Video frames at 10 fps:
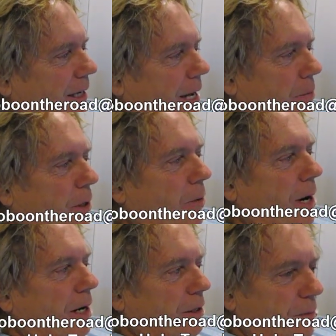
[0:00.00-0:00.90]
I'm
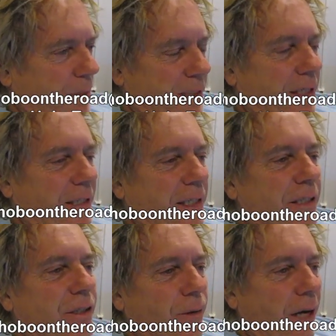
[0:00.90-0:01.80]
required to basically
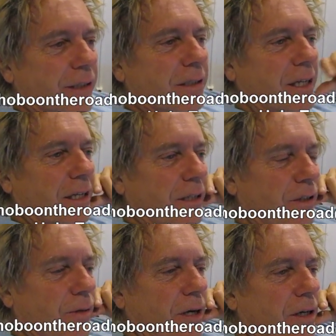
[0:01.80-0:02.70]
trust that
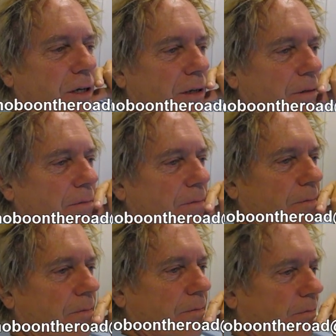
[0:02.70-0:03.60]

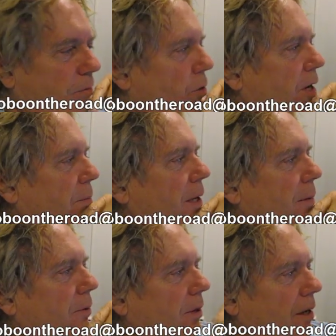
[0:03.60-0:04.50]
240
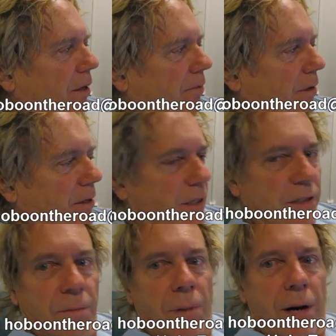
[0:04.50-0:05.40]
people that are living in
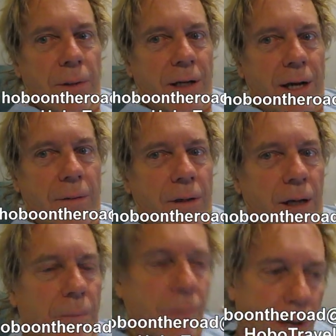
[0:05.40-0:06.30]
this apartment
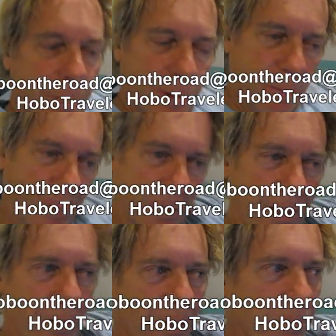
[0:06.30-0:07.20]

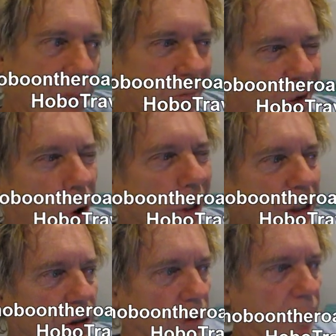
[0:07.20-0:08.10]
building, or
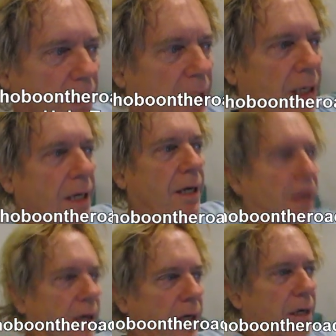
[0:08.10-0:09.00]
hostel really,
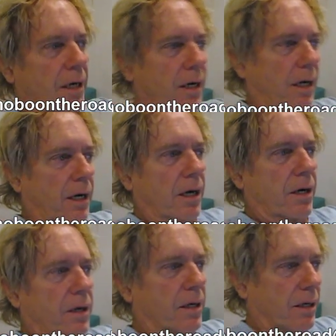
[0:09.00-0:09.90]

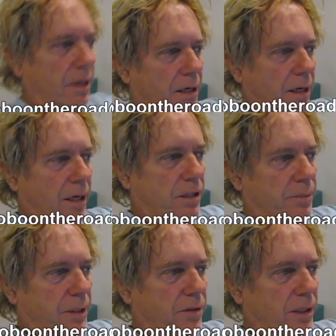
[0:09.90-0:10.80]
are to
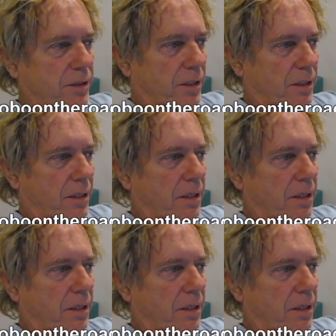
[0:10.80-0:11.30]
be trusted.